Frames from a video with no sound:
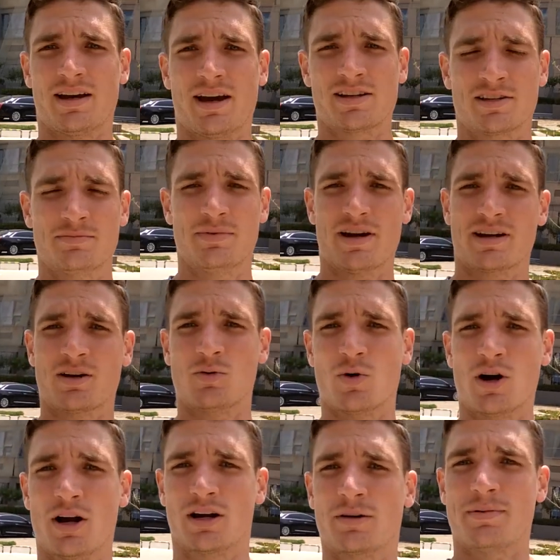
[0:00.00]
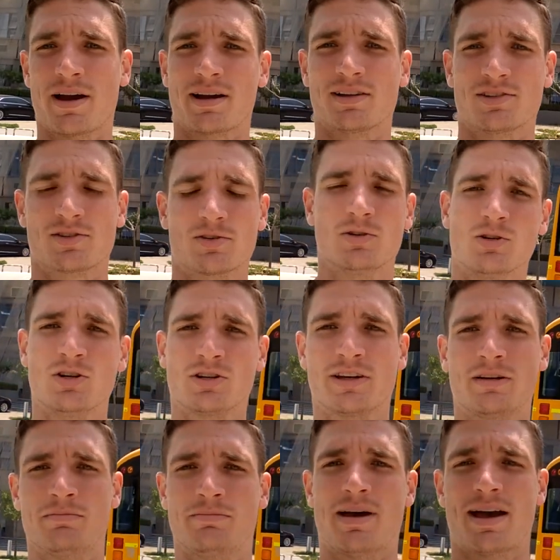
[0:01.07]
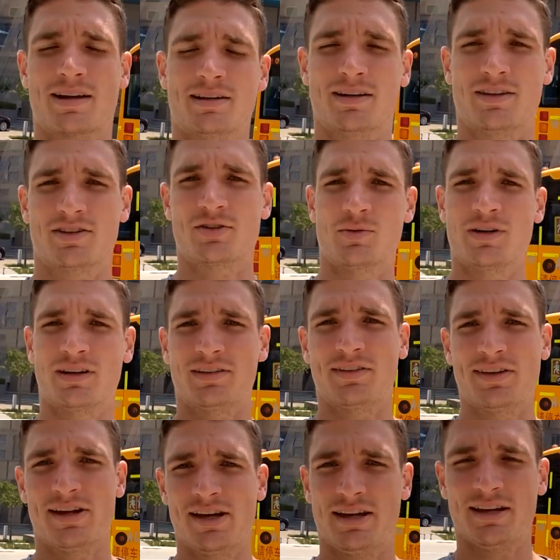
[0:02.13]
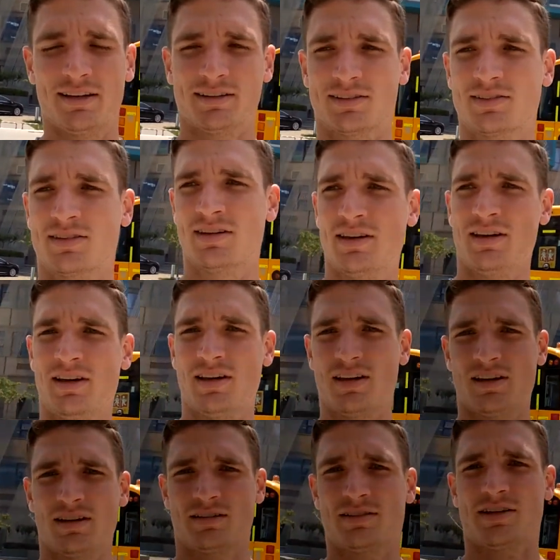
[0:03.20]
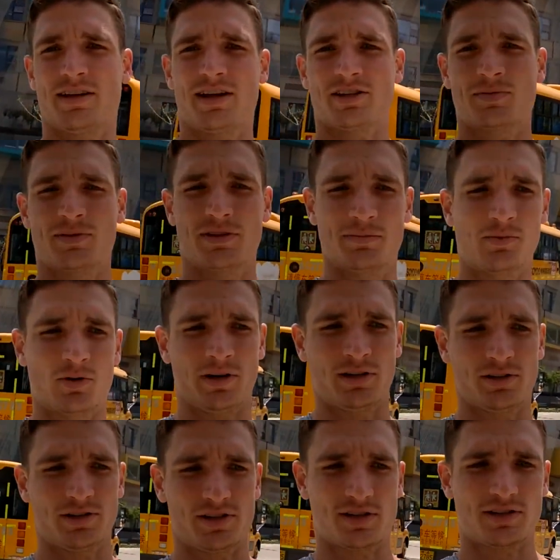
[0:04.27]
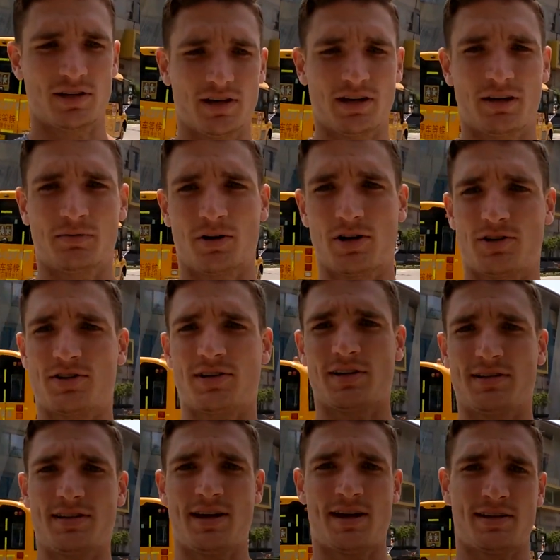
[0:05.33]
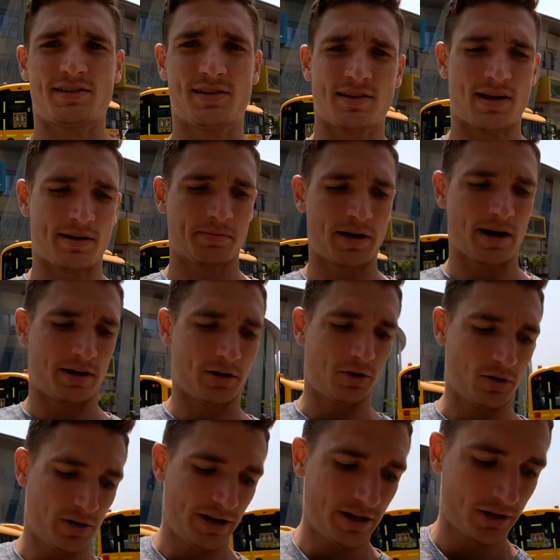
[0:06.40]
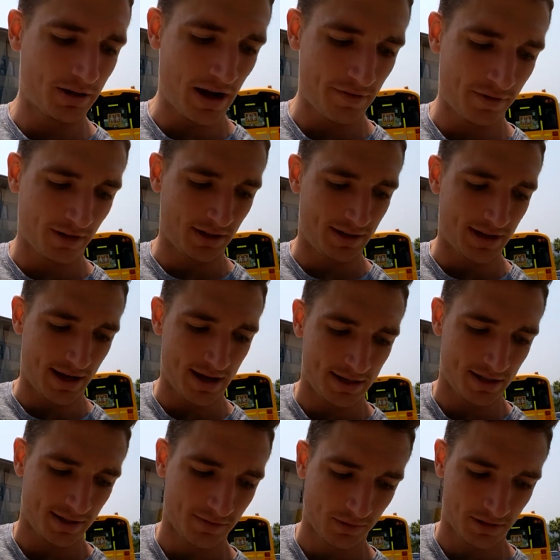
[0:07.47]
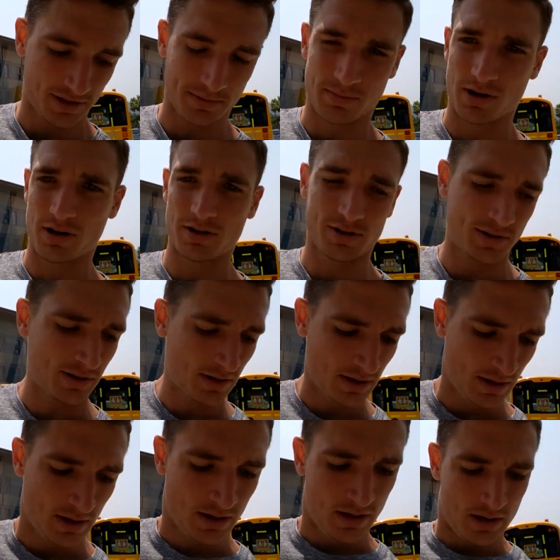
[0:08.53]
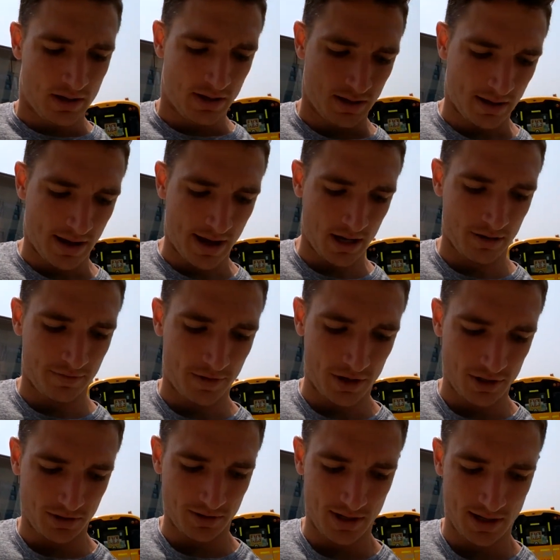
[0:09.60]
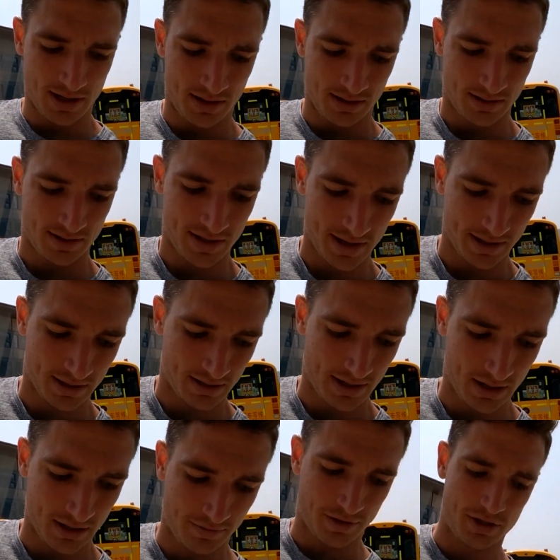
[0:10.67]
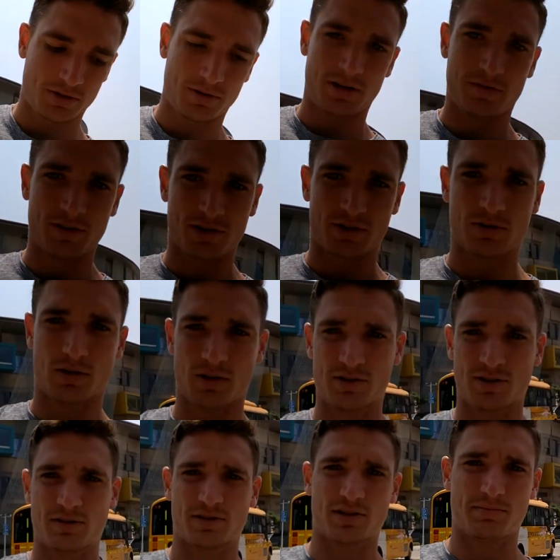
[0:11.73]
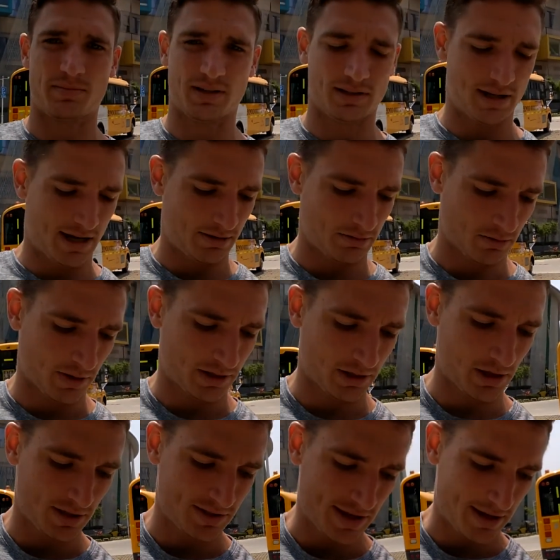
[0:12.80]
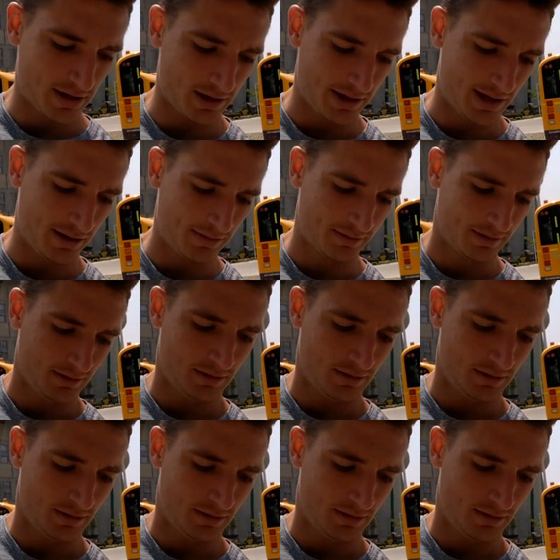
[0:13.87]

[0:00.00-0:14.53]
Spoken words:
guys, I'm back at work, back at school, getting back into the swing of things. Today I spent the morning just rehearsing a dance. I'm kind of choreographing a dance for tomorrow's anniversary, second anniversary of the school, so it's a big day. We're working on Saturday.